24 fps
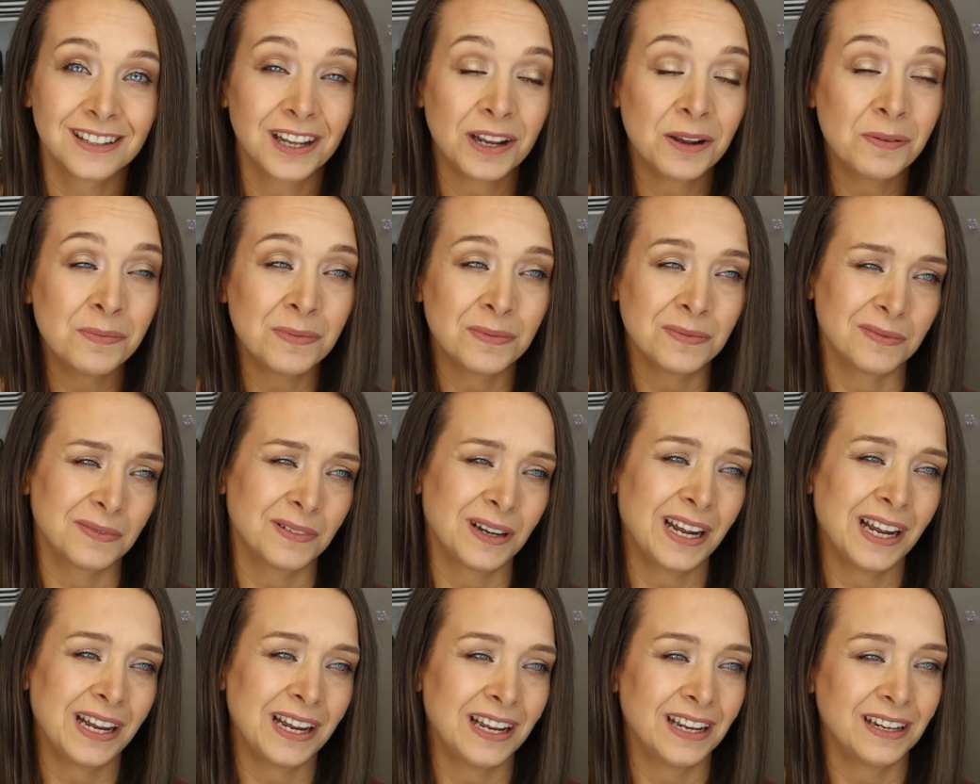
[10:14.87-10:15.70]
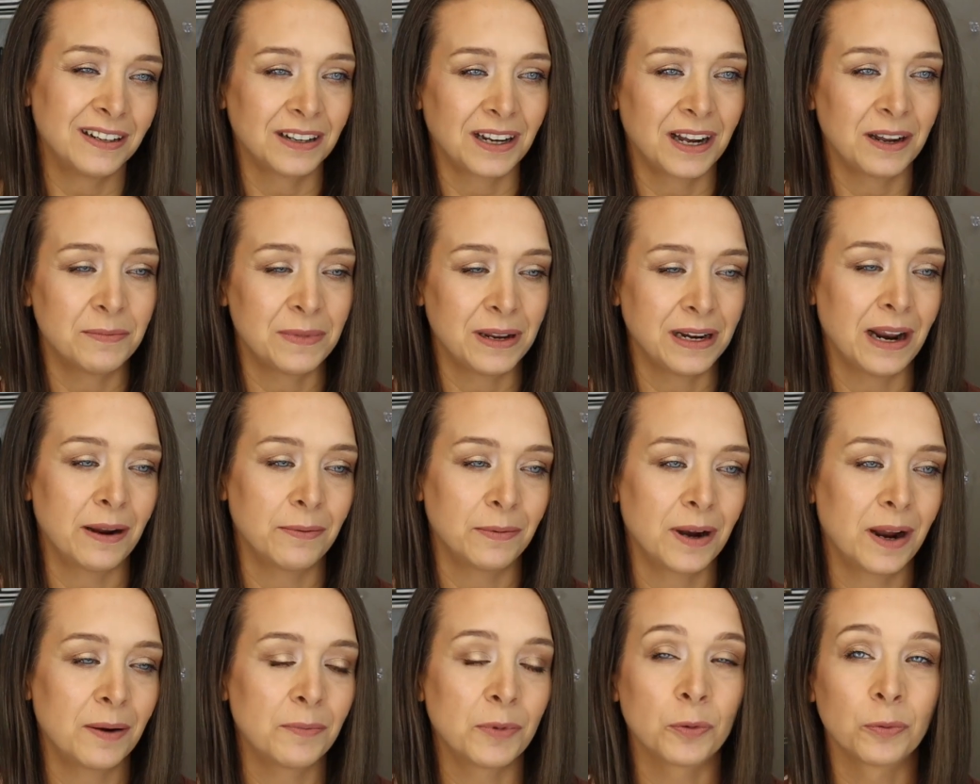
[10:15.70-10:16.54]
I mean,
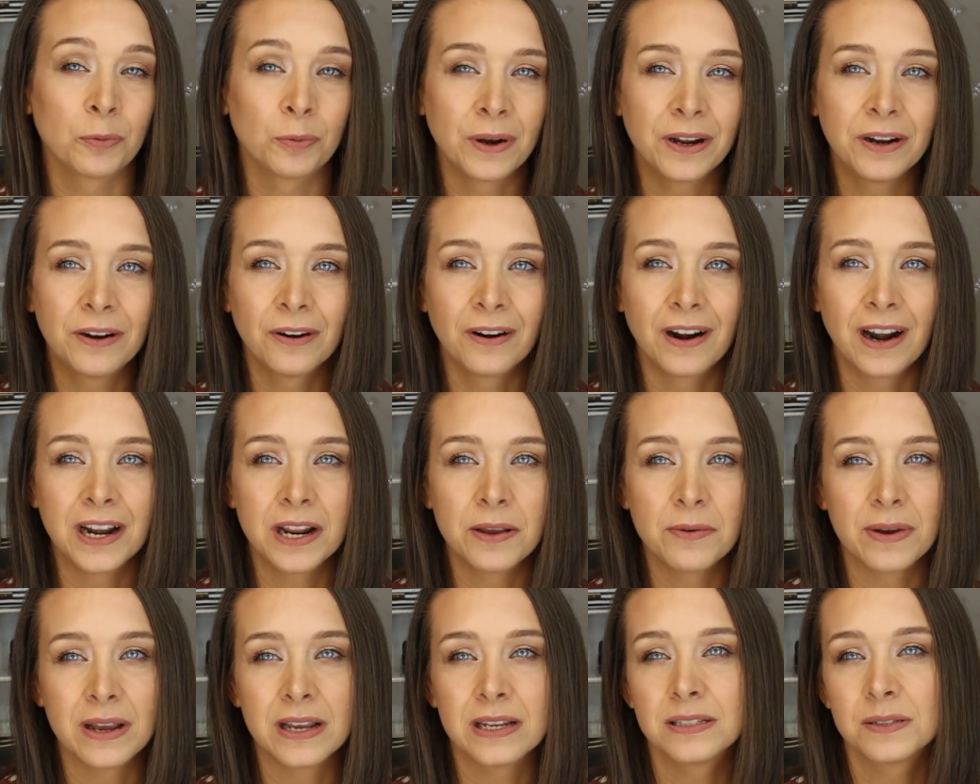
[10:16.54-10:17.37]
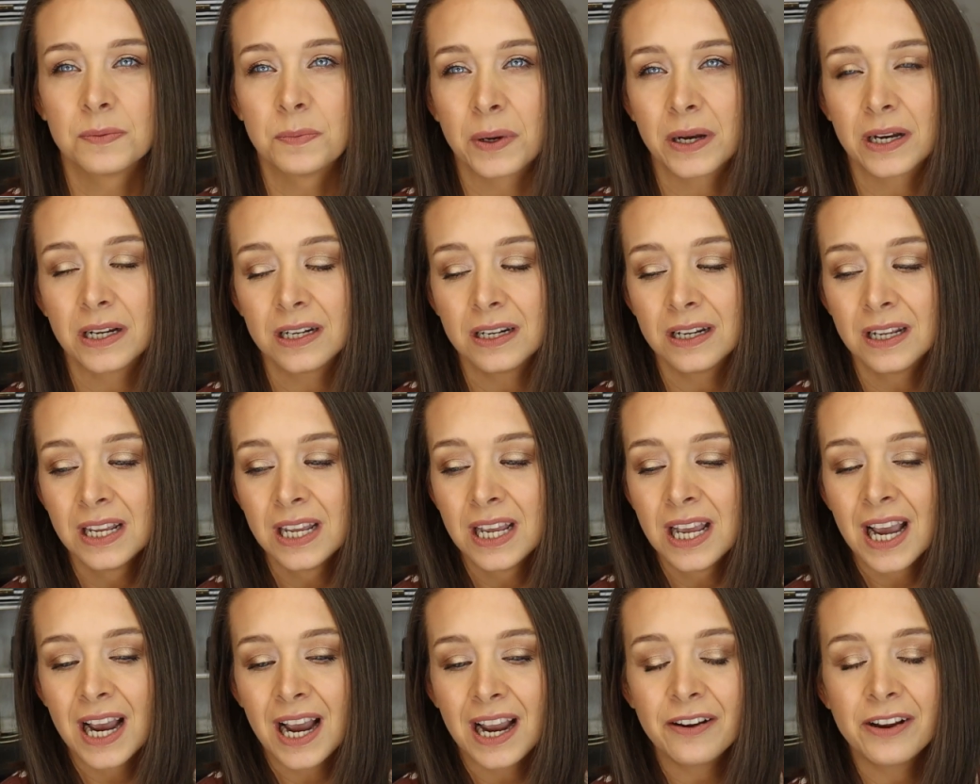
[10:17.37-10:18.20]
I'm a reader anyways, but
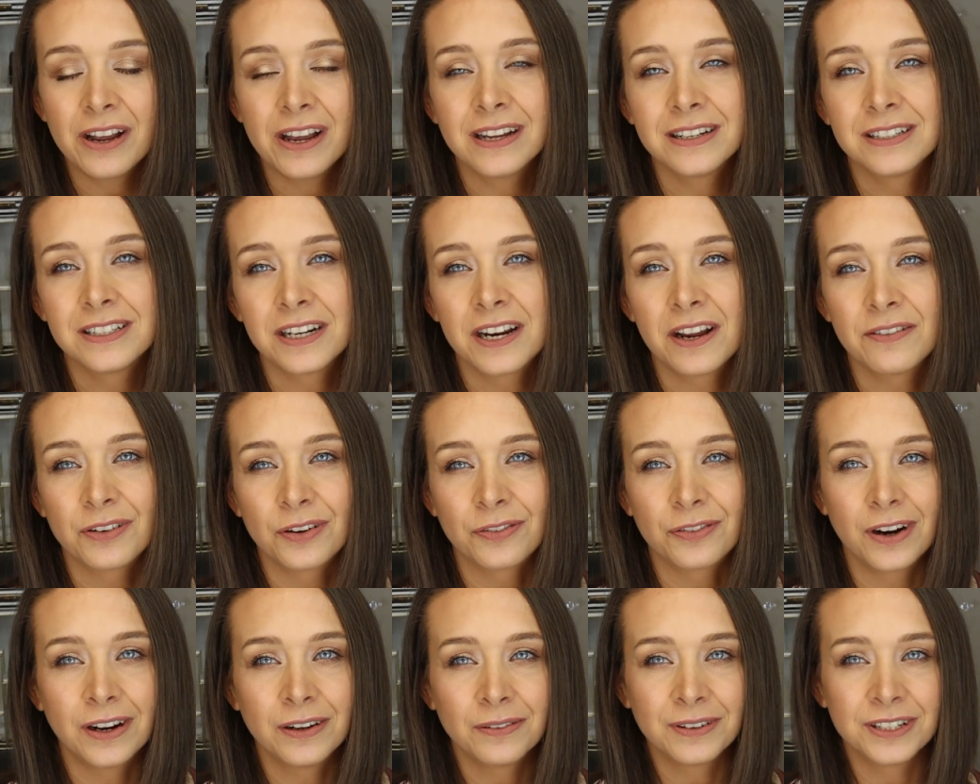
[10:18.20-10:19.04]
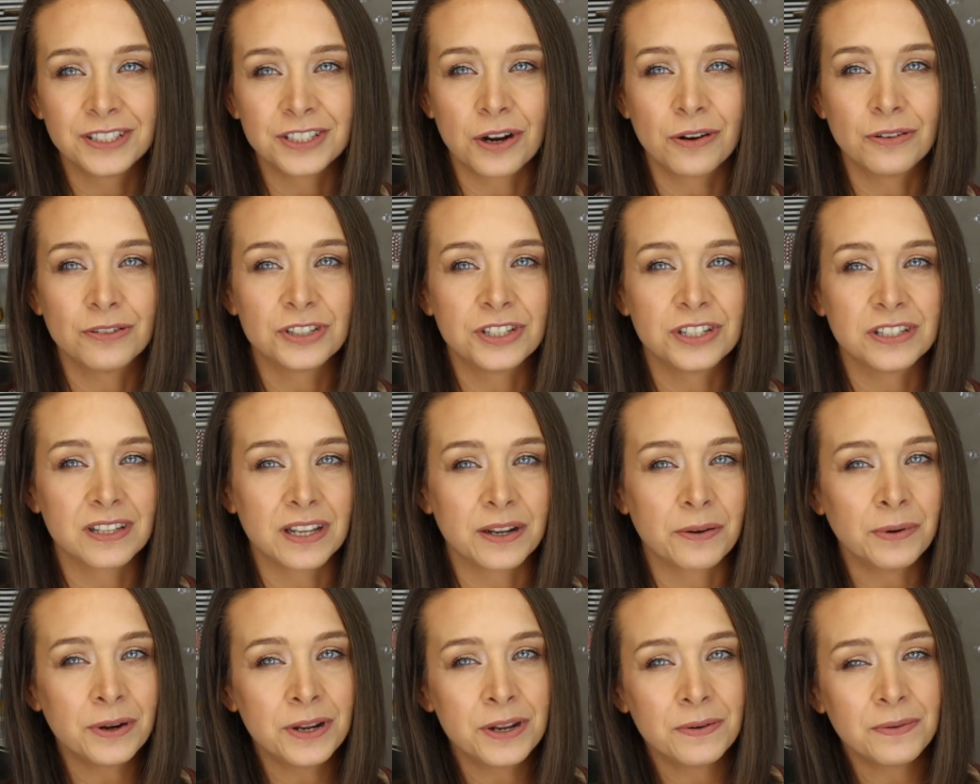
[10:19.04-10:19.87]
I did have a friend reach out and she's
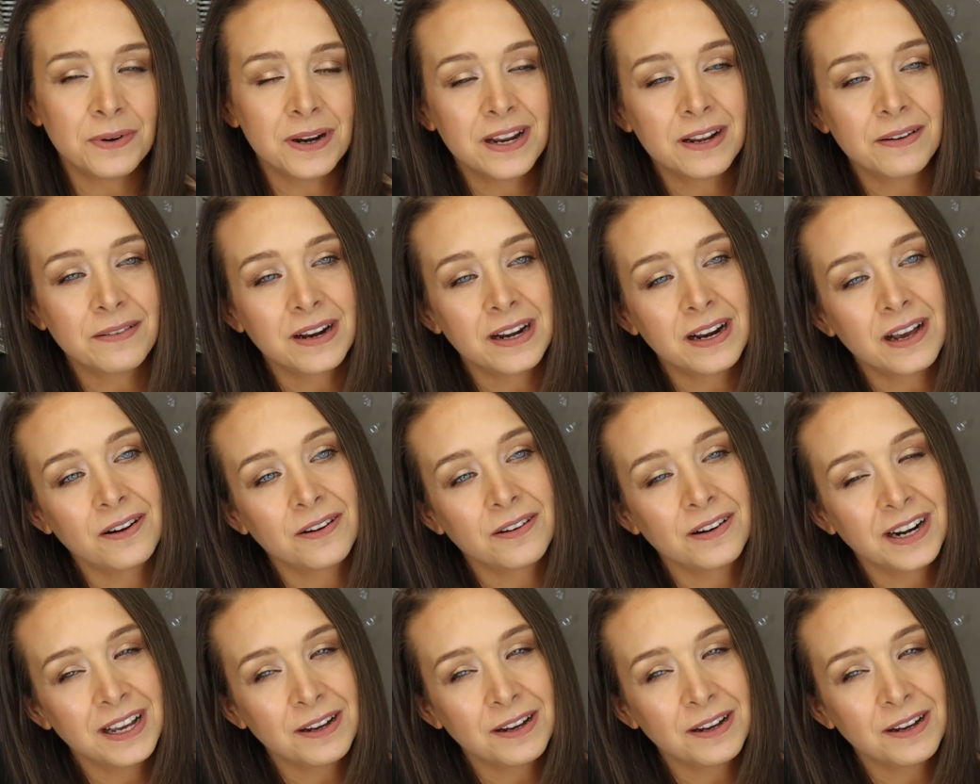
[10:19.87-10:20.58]
like, what are you reading right now?